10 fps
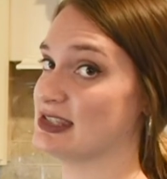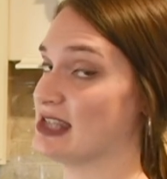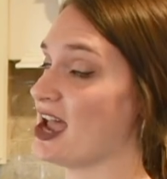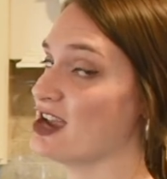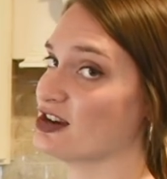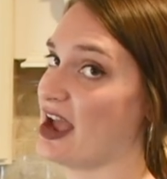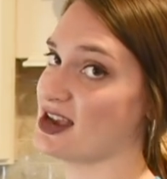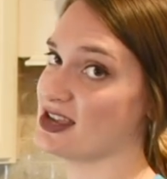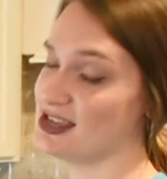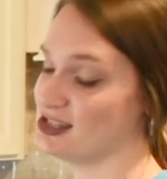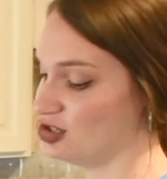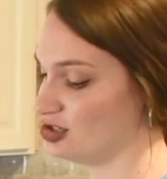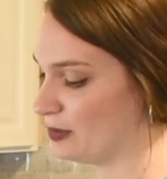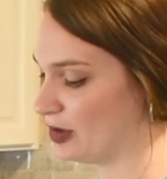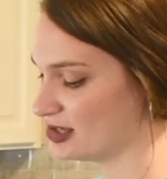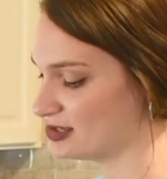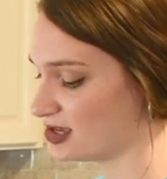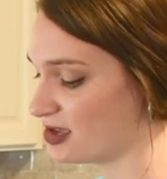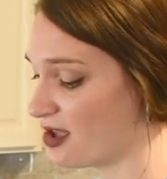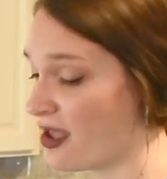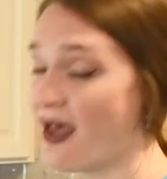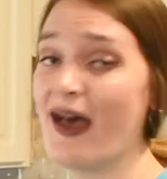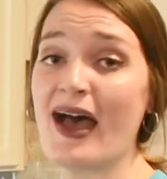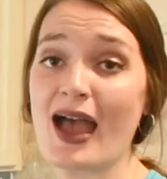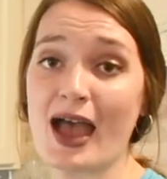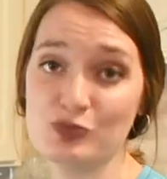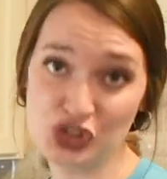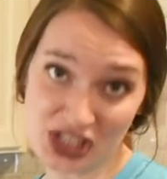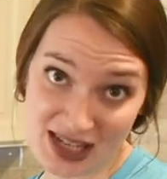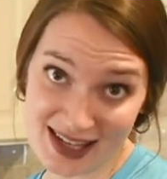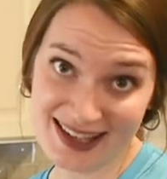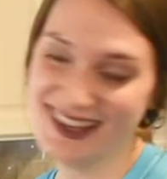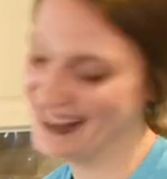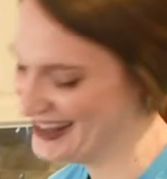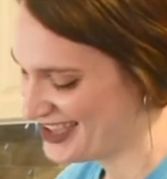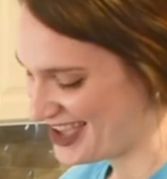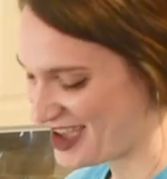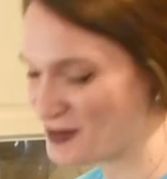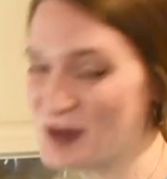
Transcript: side or add it into the pasta. I'm cheating. I'm